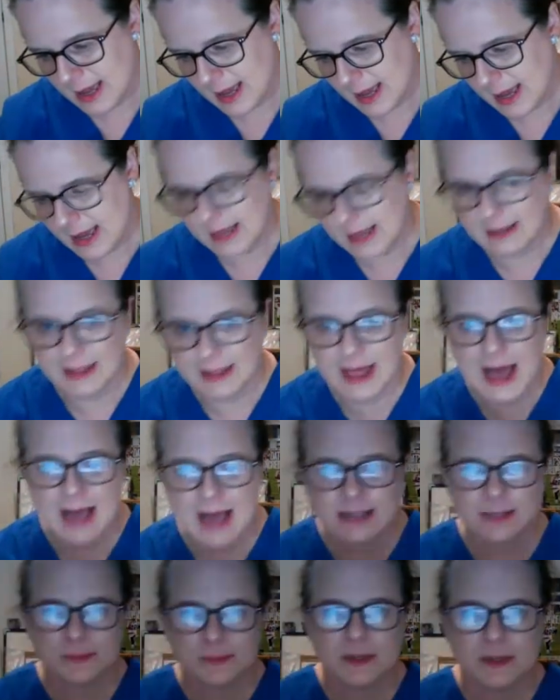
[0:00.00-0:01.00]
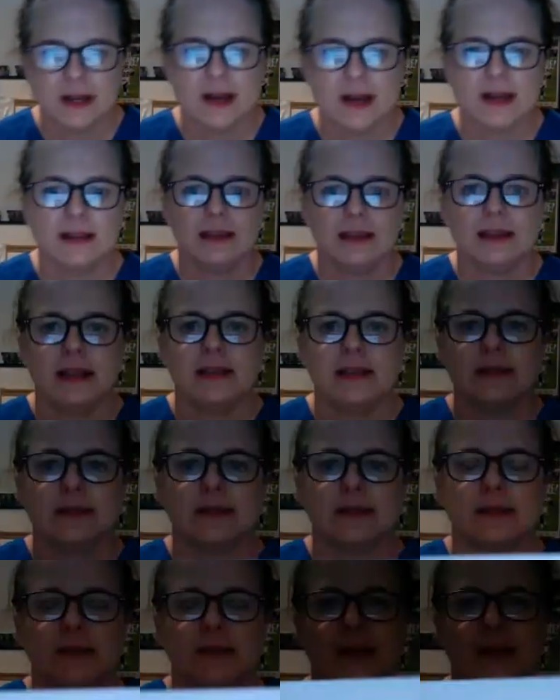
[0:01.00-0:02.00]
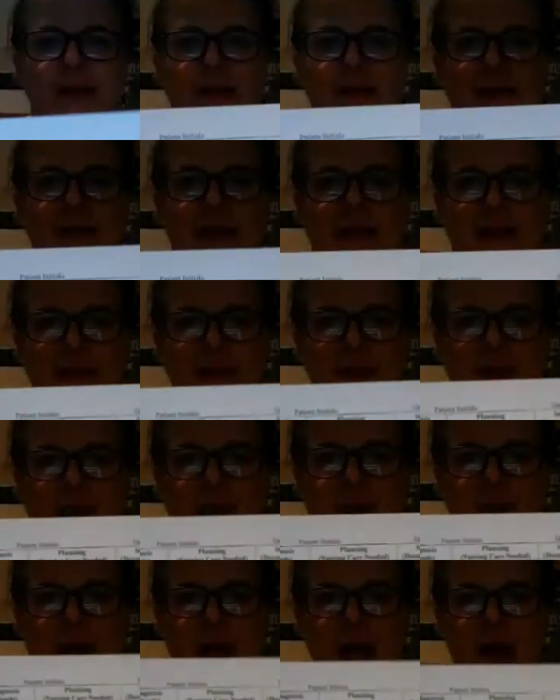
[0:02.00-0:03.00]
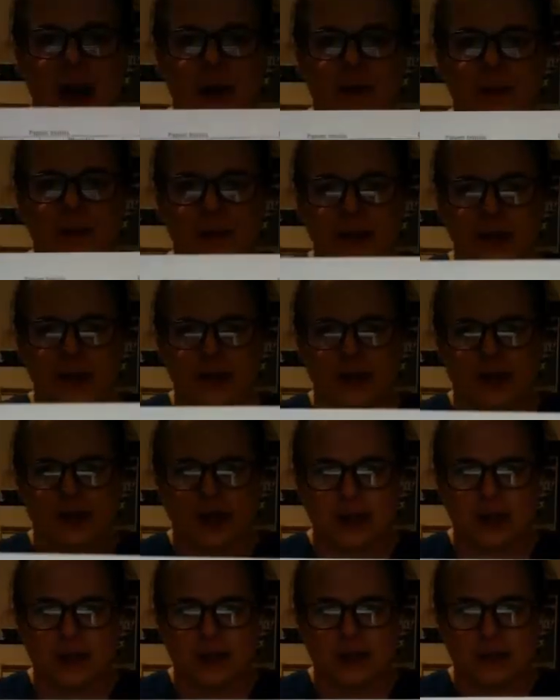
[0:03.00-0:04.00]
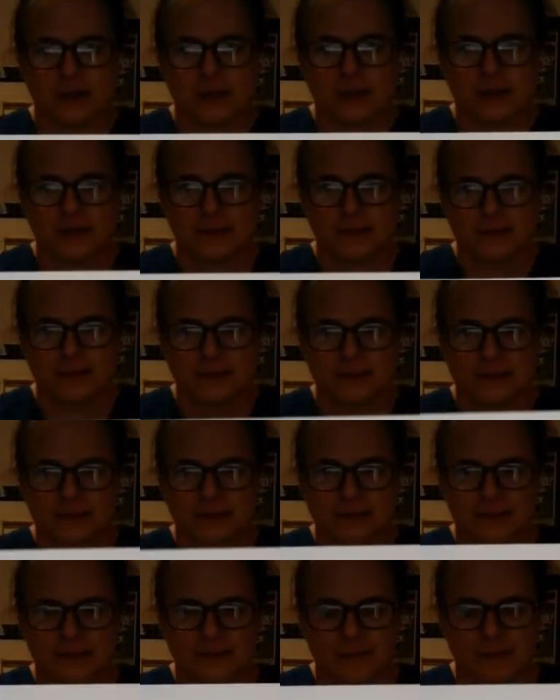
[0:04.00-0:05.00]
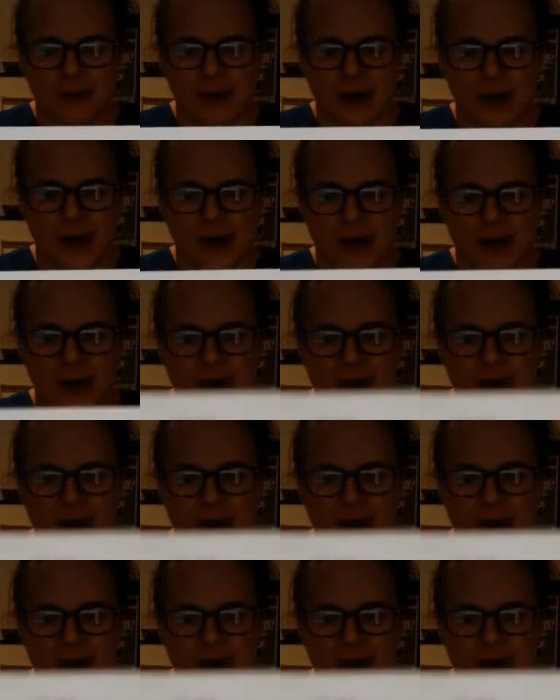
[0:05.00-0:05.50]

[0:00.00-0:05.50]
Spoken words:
And last but not least, this is your care plan sheet. Okay.